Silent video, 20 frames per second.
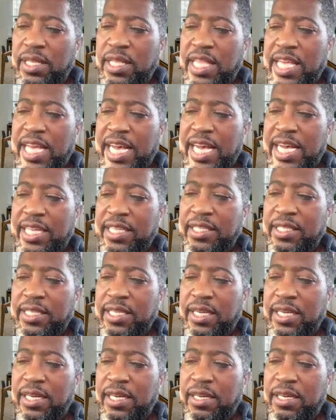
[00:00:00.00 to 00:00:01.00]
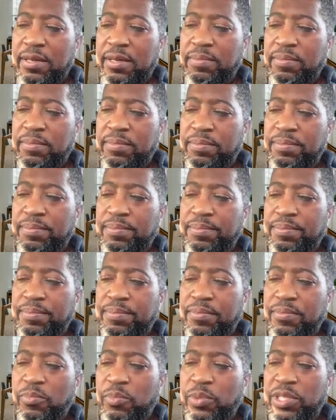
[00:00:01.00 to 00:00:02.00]
that um,
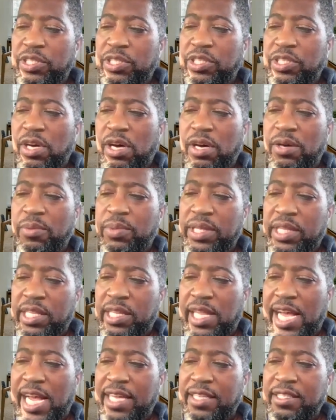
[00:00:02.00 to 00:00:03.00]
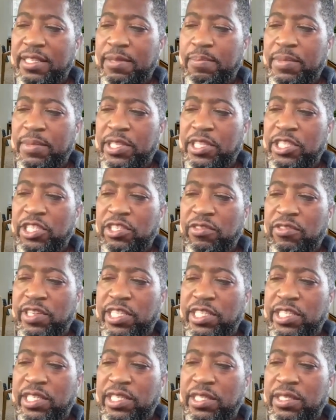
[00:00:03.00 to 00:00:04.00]
we saw with the last
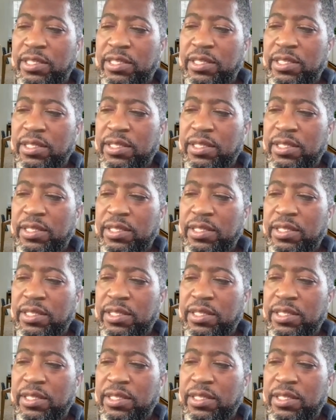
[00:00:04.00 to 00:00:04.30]
administration